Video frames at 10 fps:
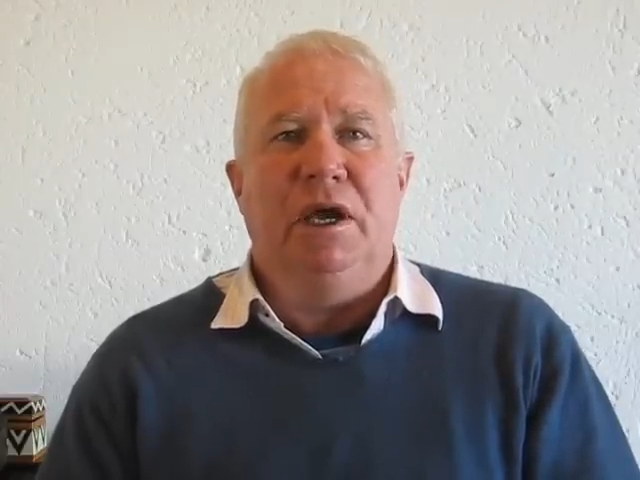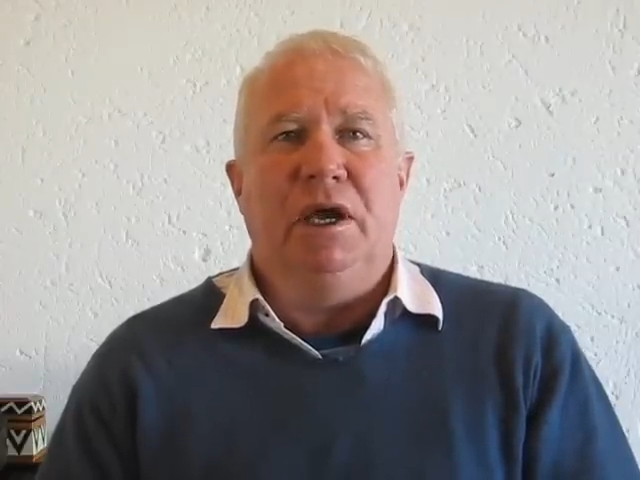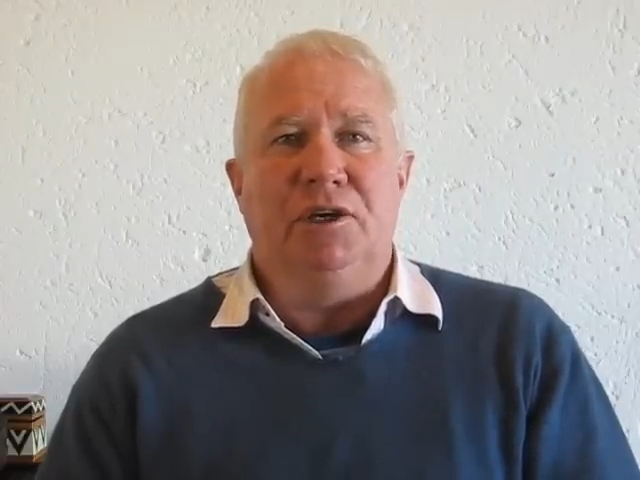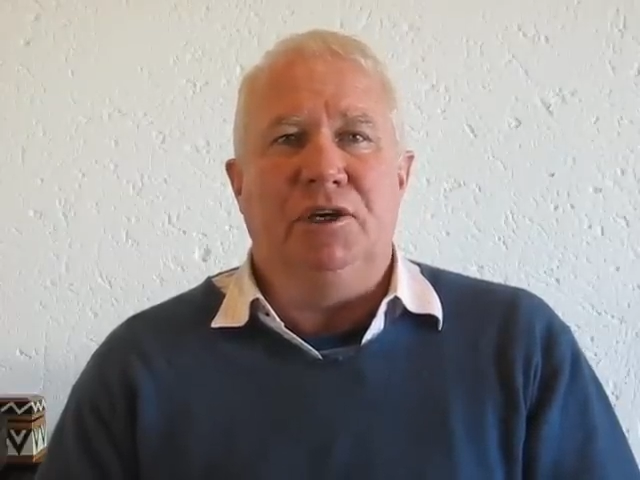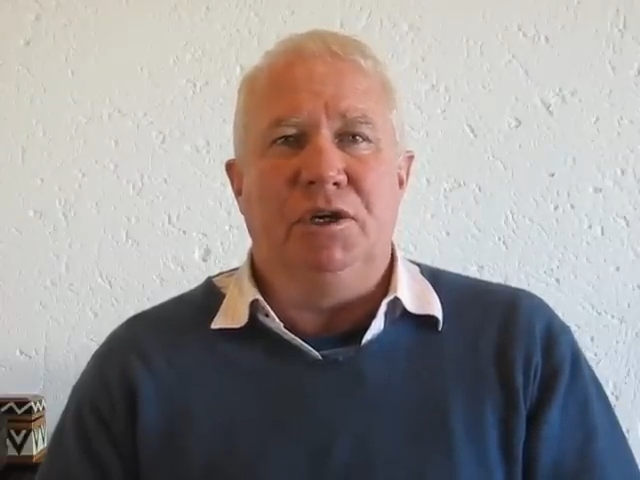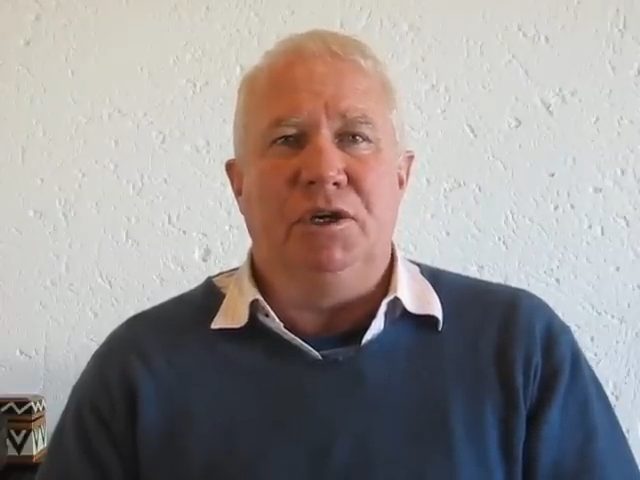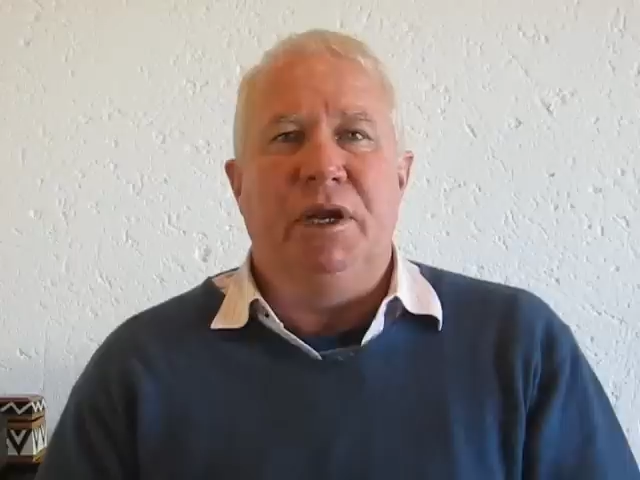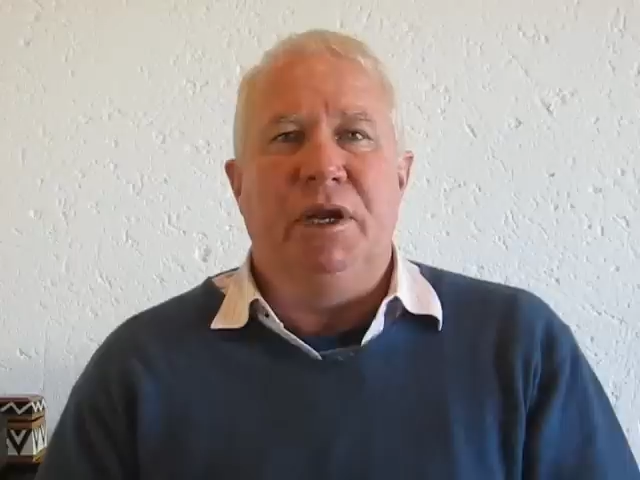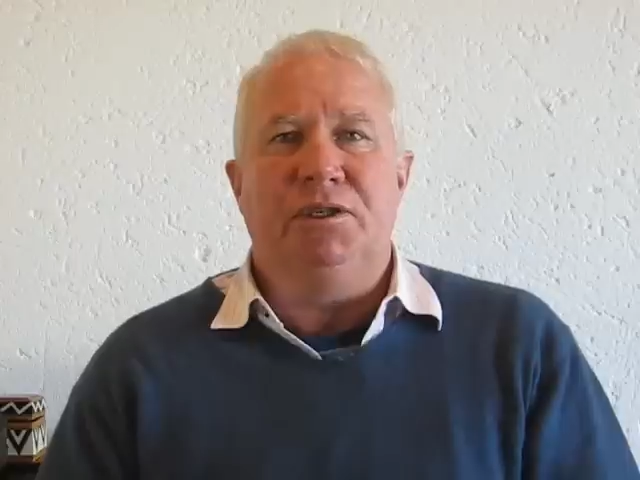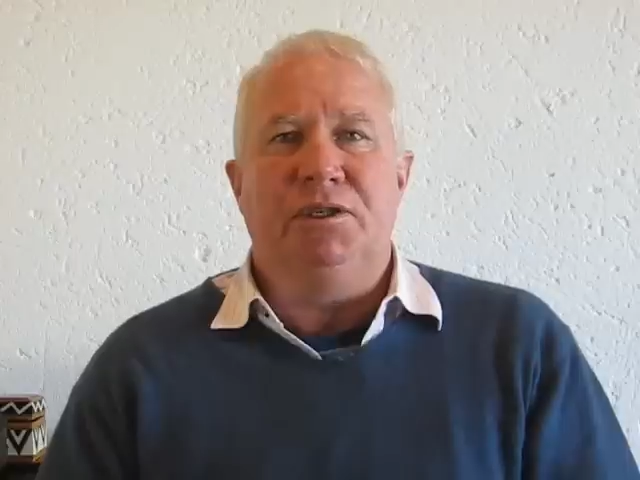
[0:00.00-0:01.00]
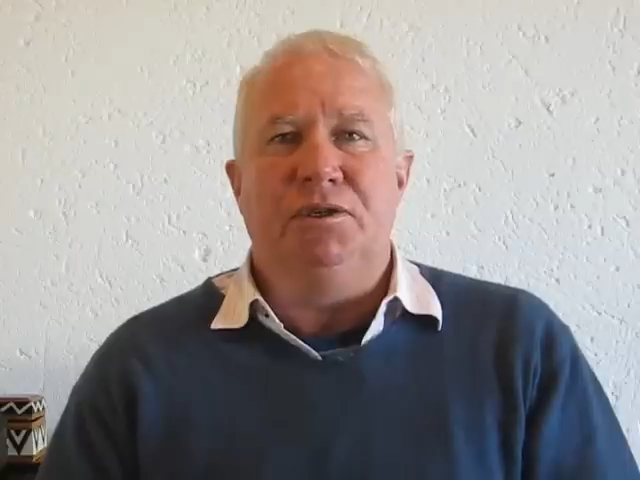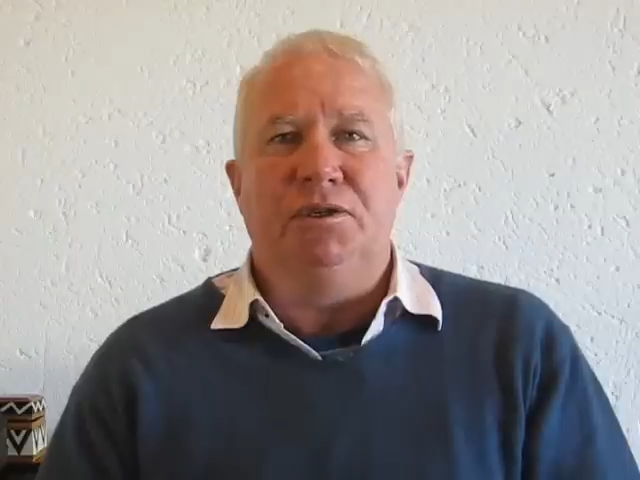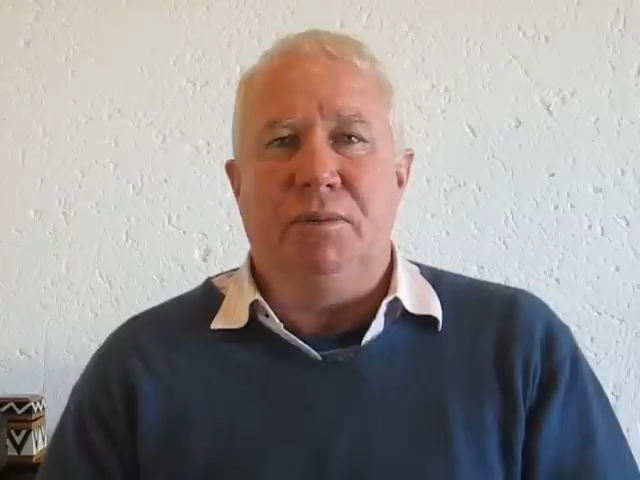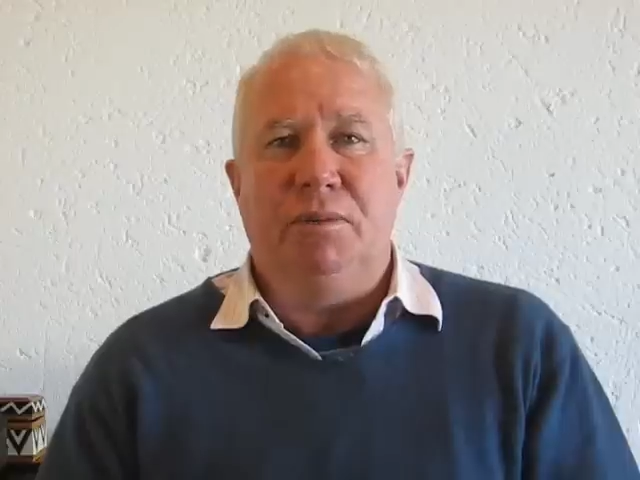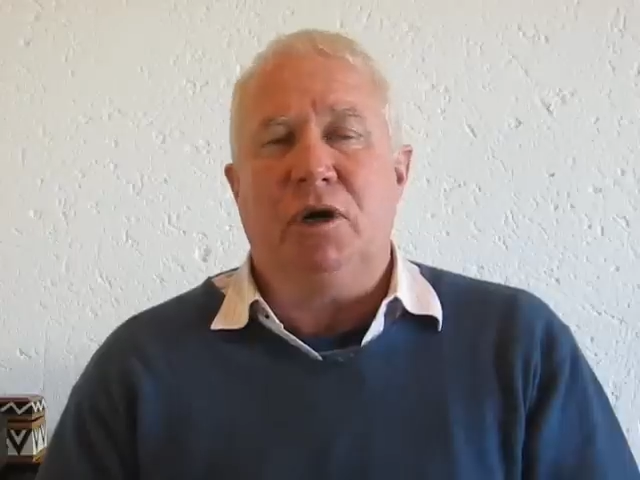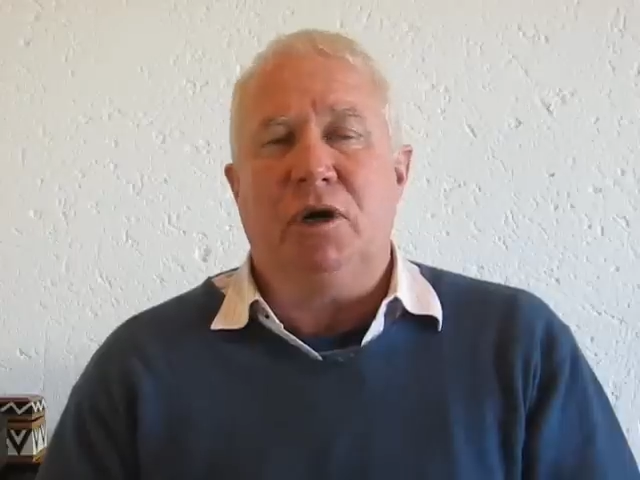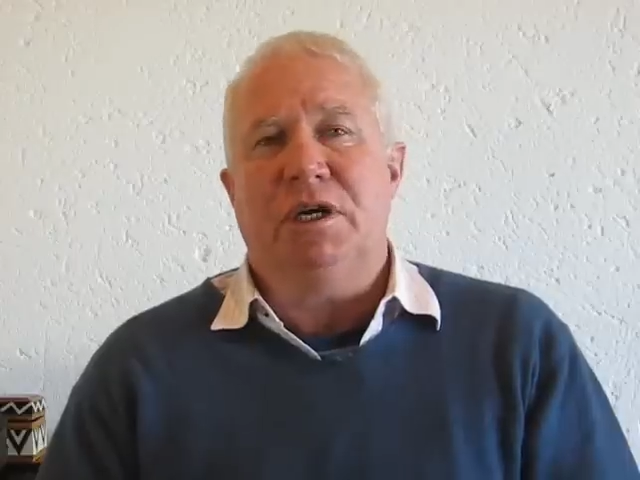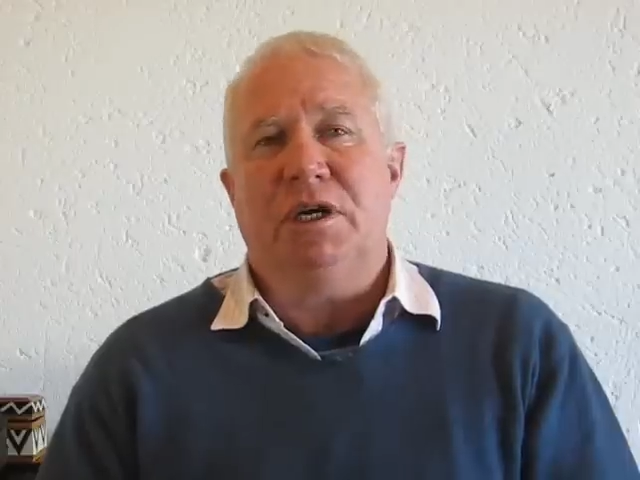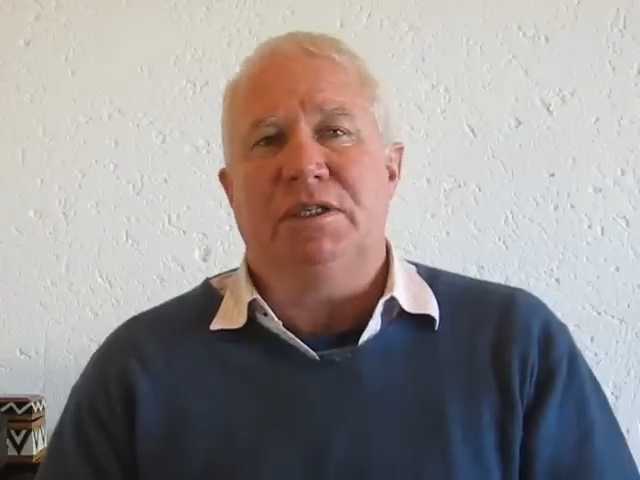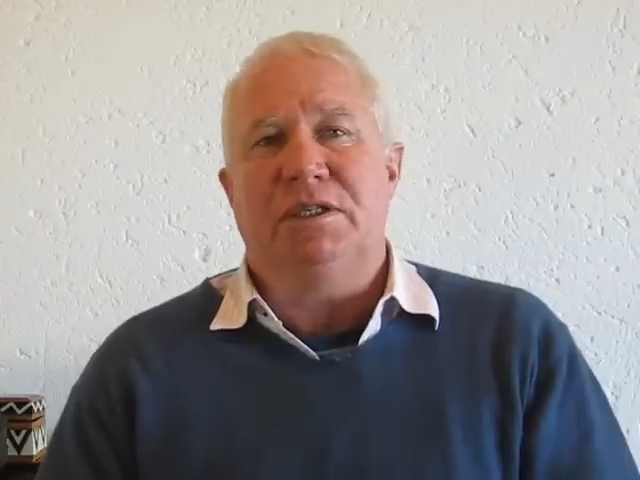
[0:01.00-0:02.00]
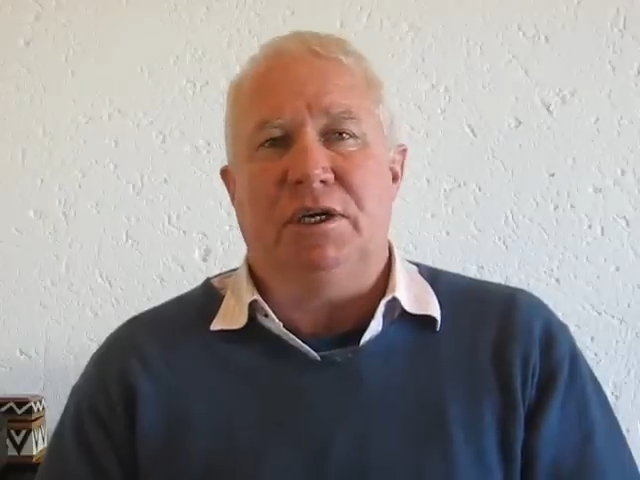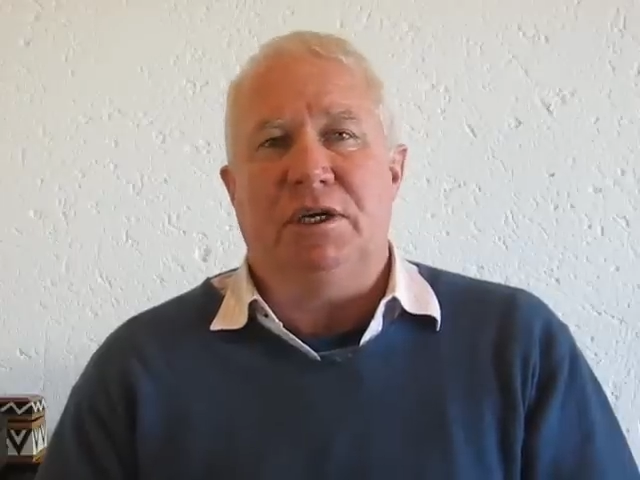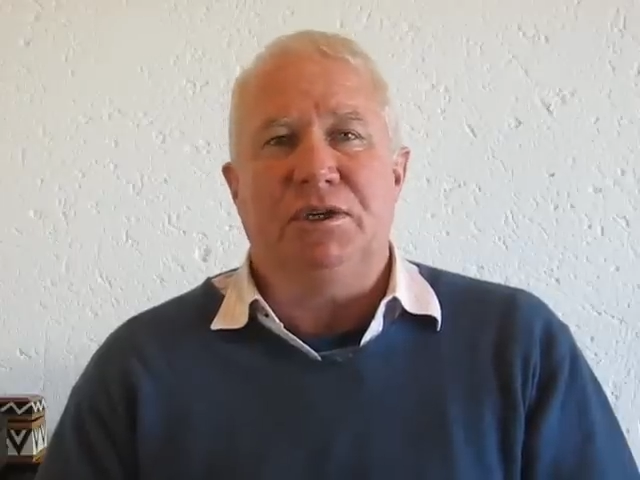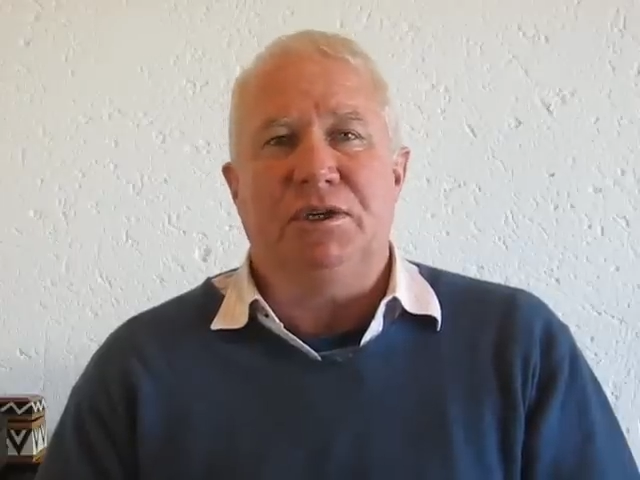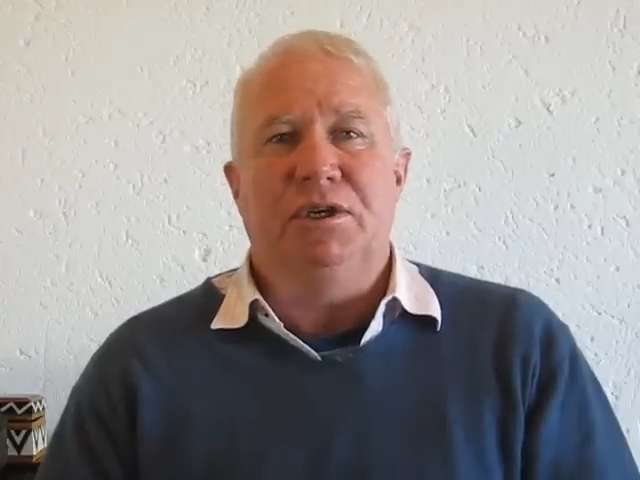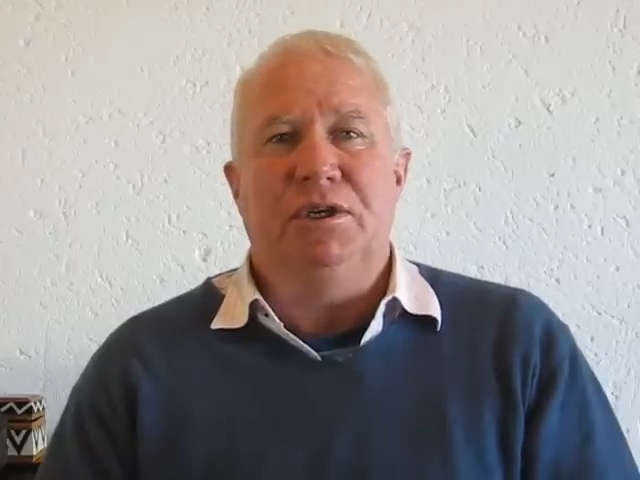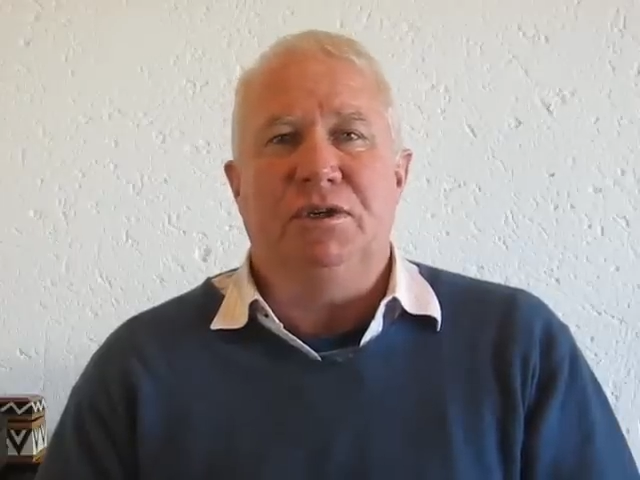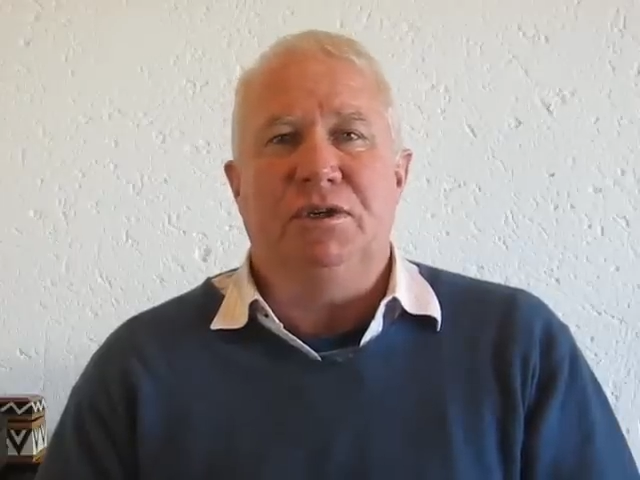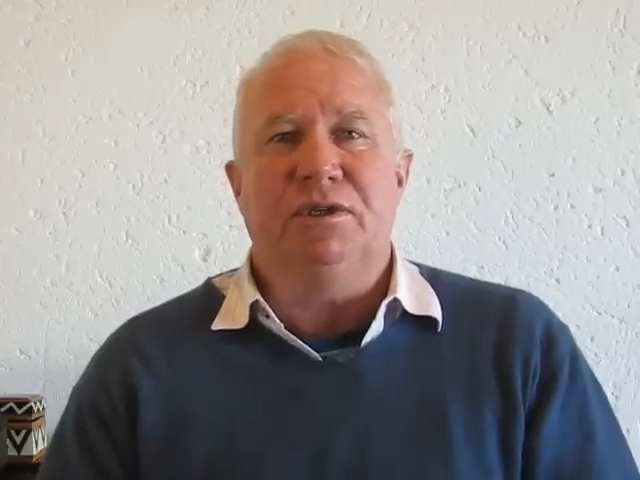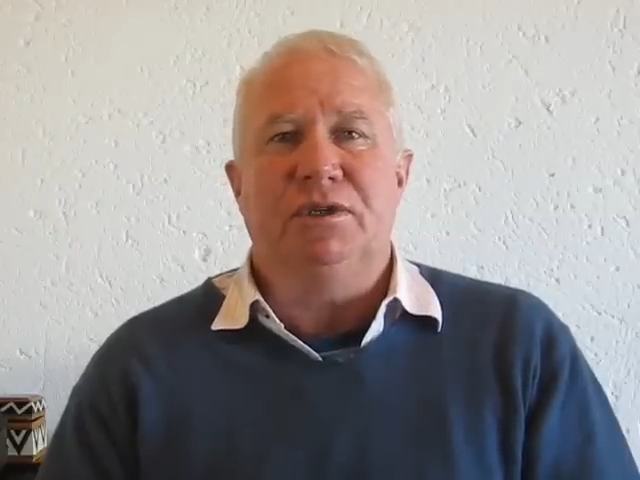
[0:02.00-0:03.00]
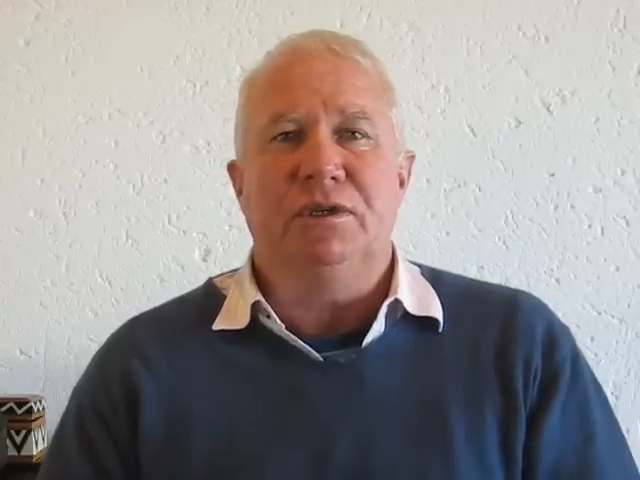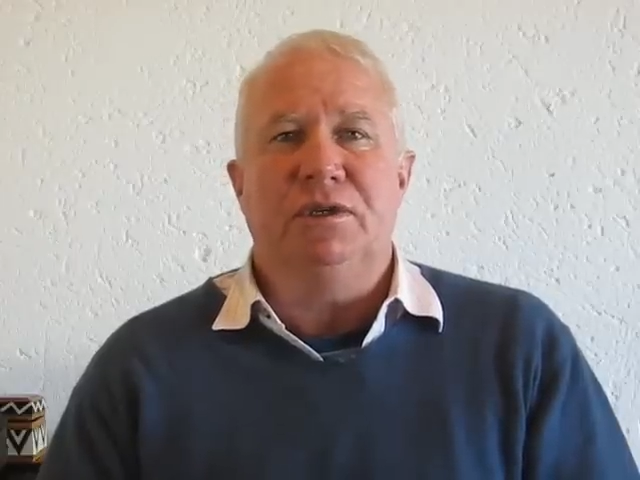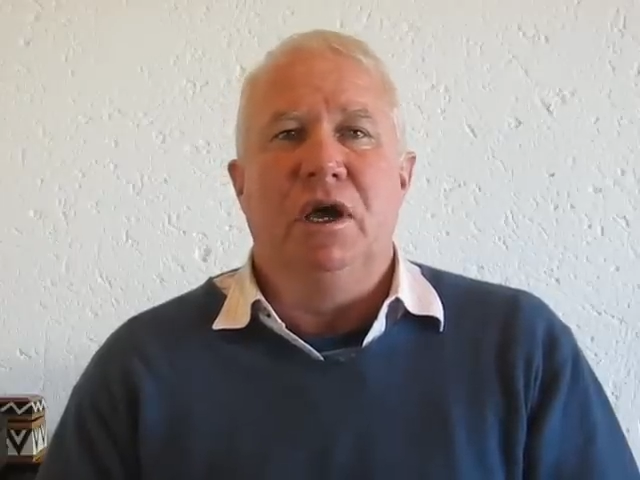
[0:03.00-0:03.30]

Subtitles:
and determination to democratize our security services,